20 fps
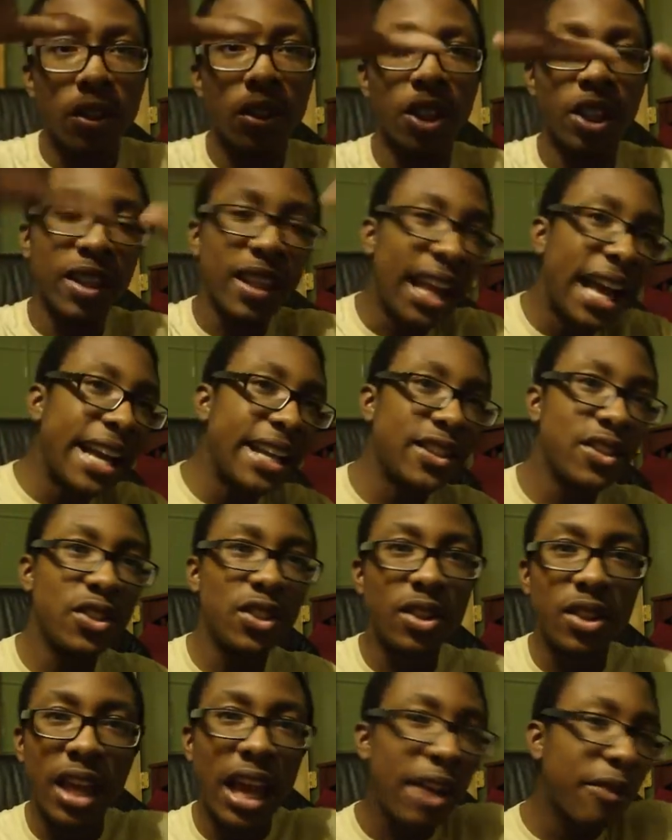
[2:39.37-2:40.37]
the
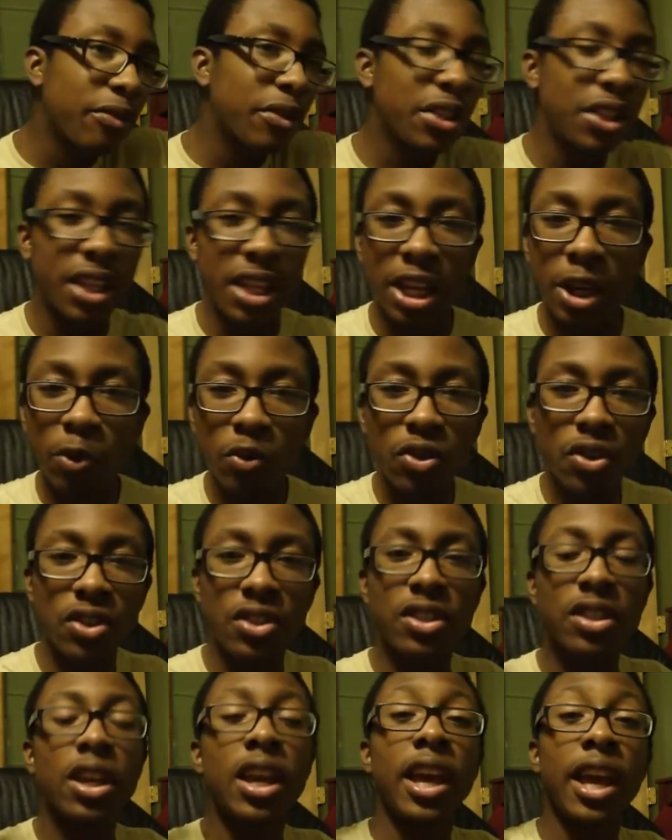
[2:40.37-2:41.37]
lights, everything, it
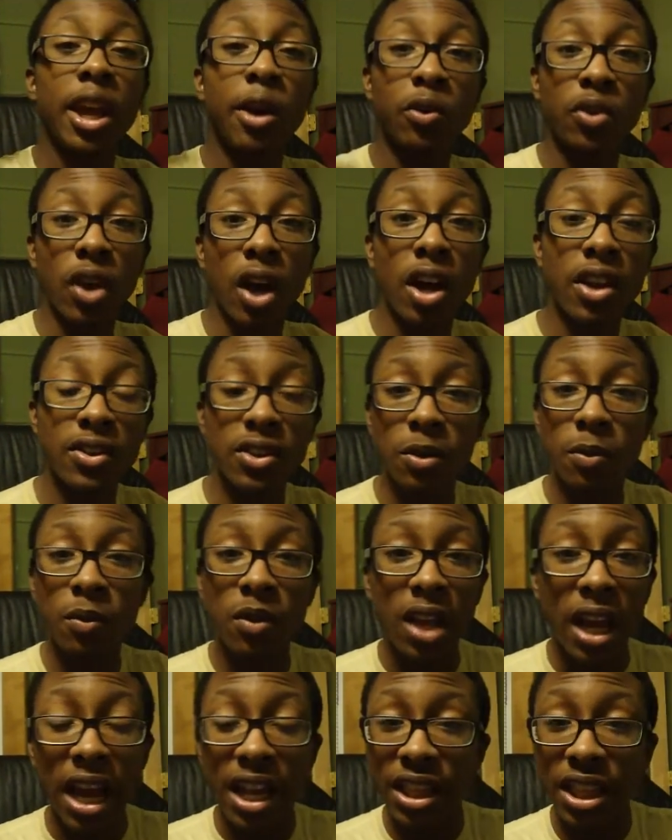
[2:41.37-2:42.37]
was
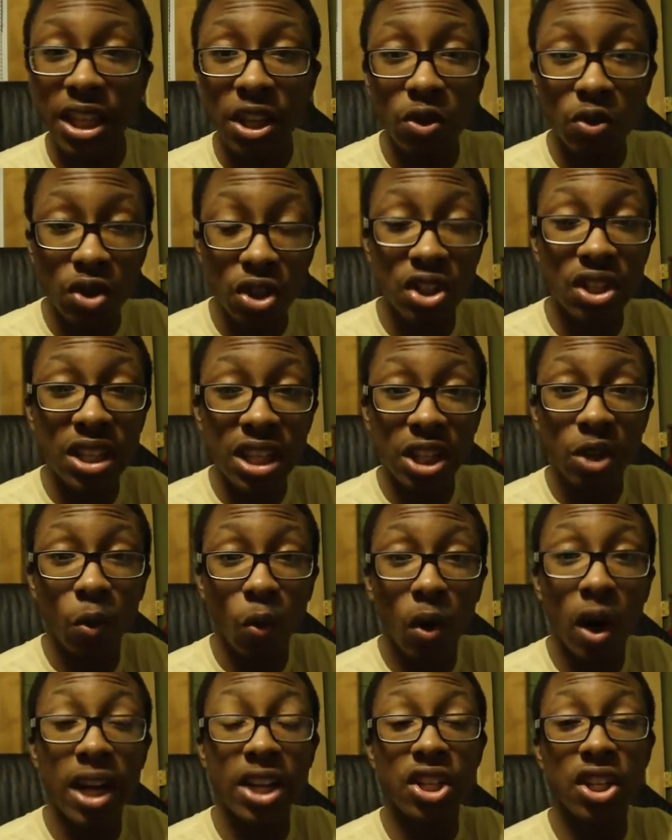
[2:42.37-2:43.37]
awesome. I think you just need to
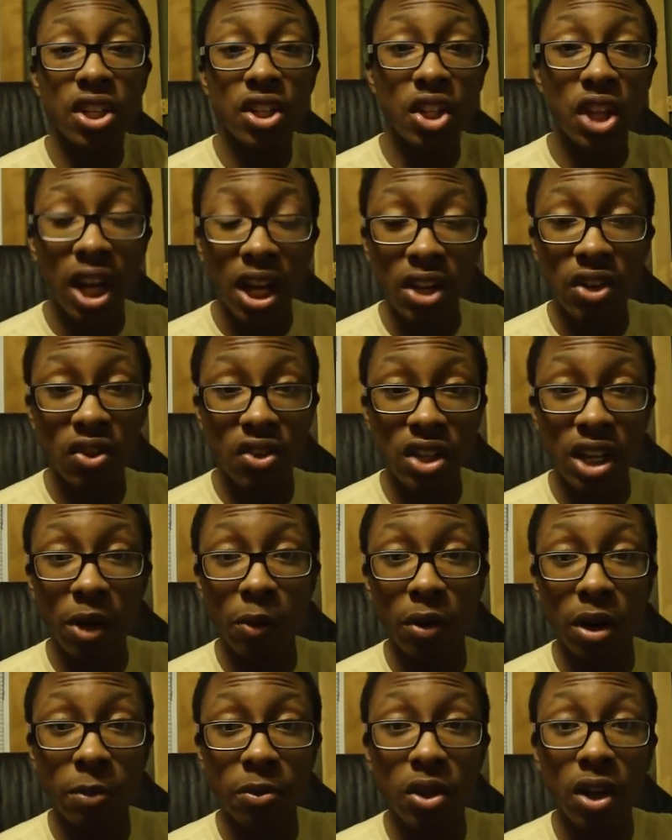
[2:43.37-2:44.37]
watch it to
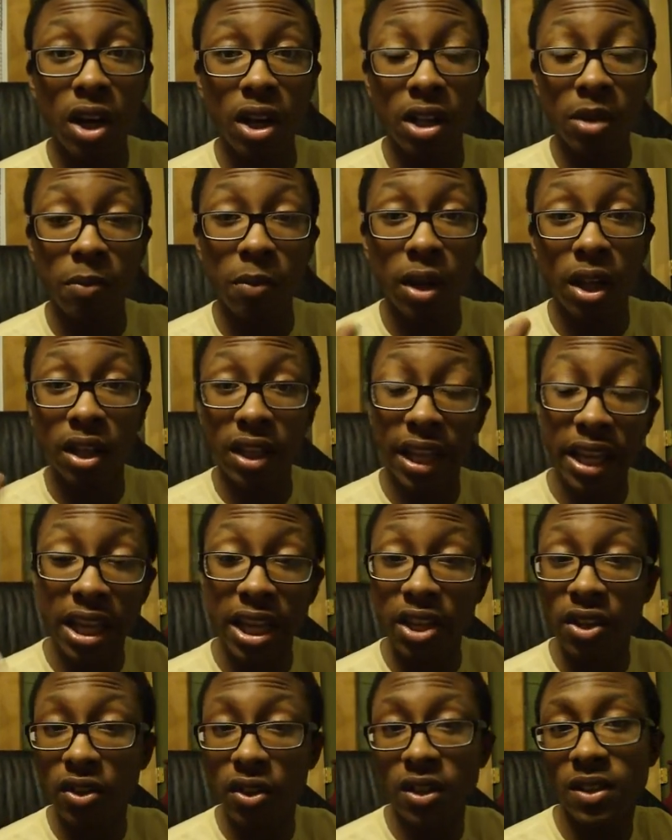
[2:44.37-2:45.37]
understand what I'm talking about. Like,
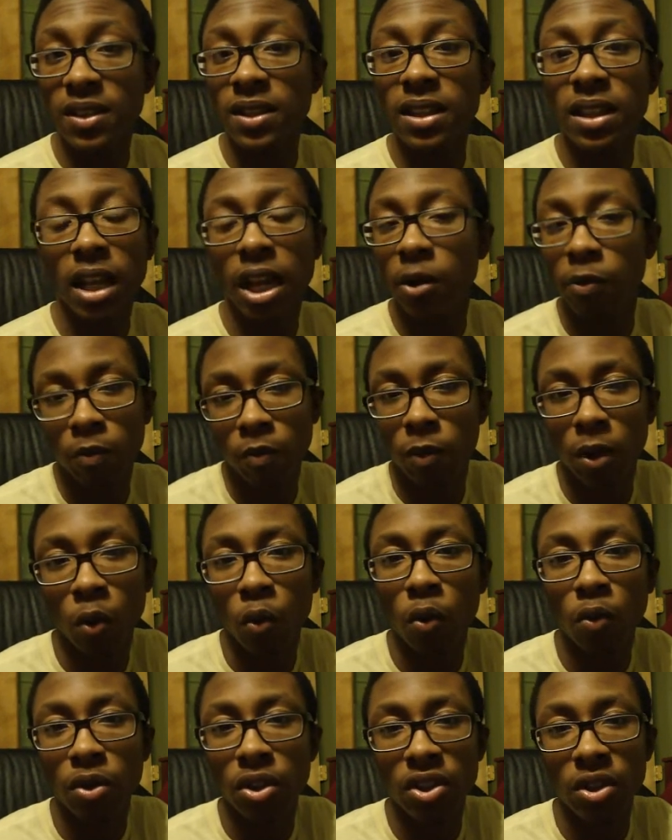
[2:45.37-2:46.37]
it
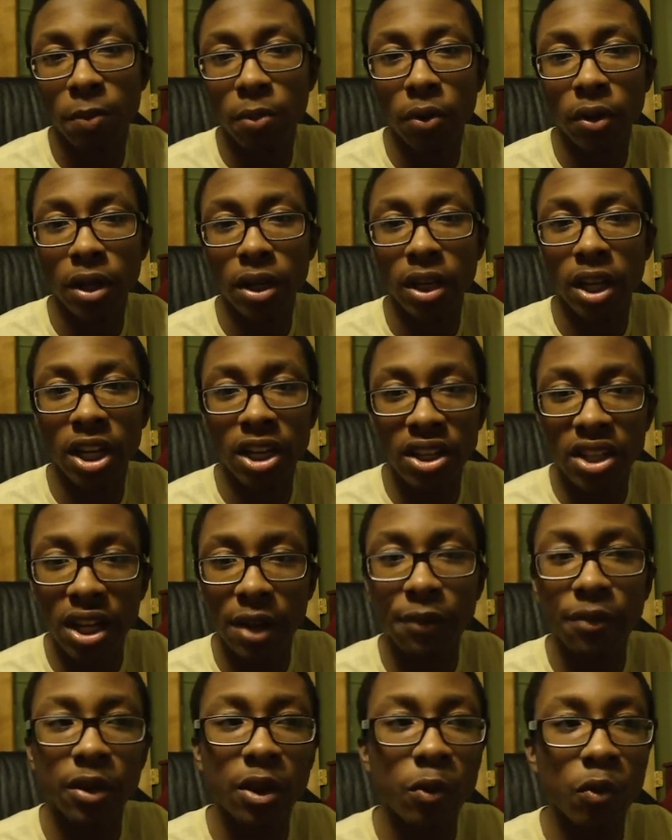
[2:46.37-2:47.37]
won't disappoint. It
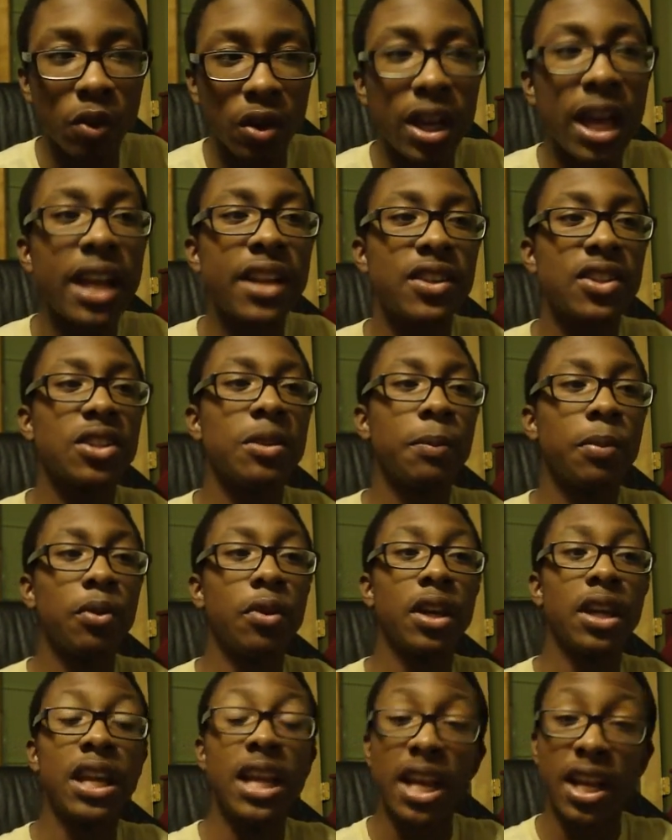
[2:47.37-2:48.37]
definitely will not
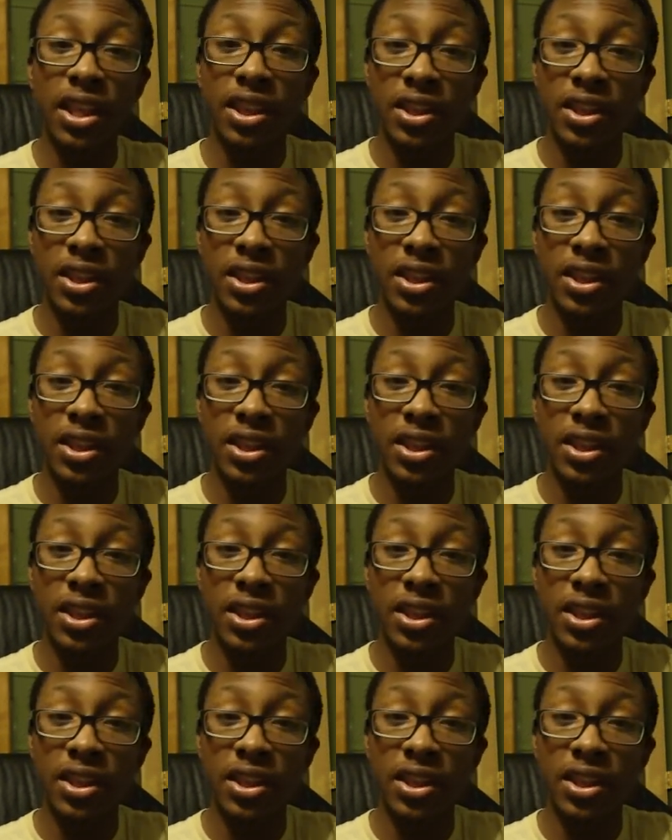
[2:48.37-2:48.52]
disappoint.